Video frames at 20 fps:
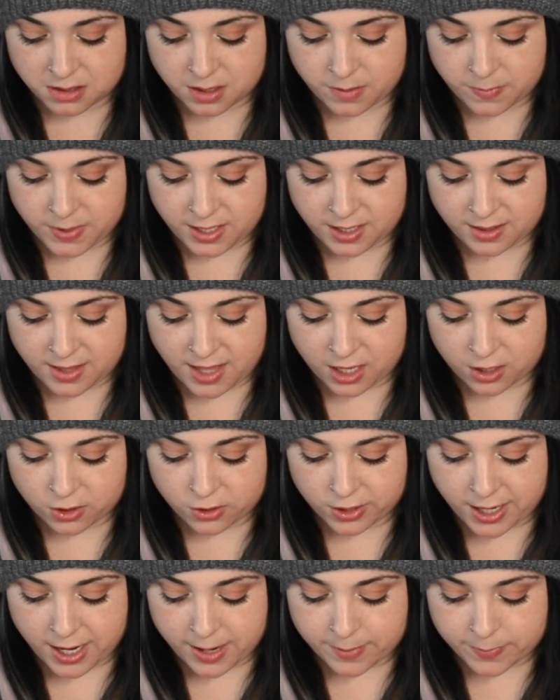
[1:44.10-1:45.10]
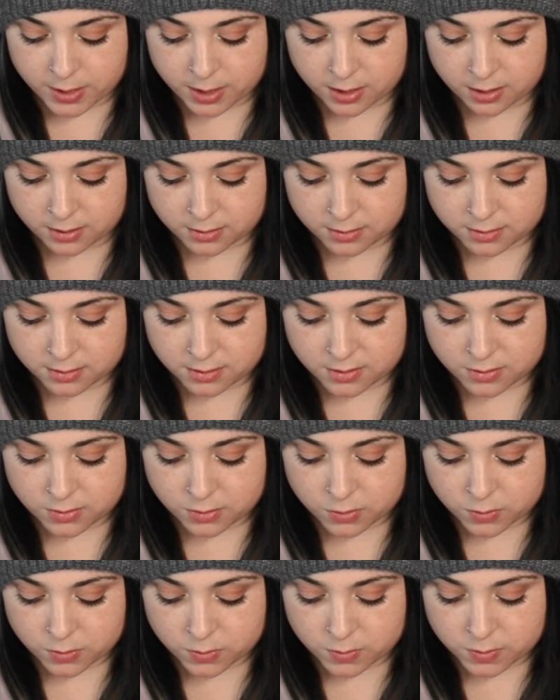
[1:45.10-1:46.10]
I mean, that could happen
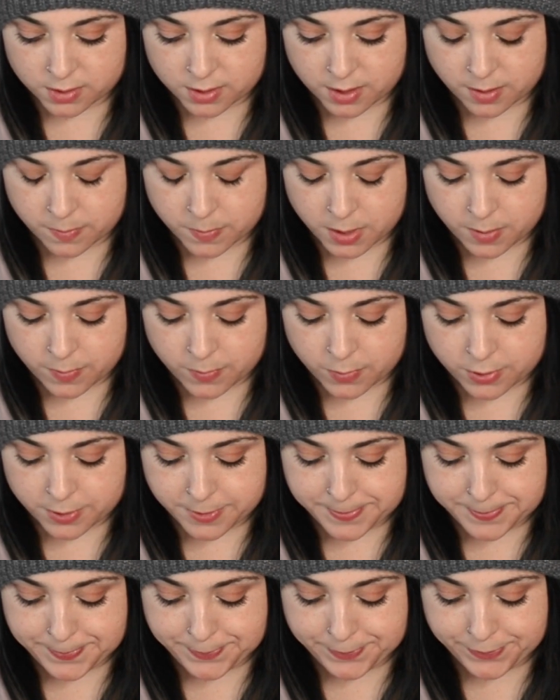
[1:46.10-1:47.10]
to some people.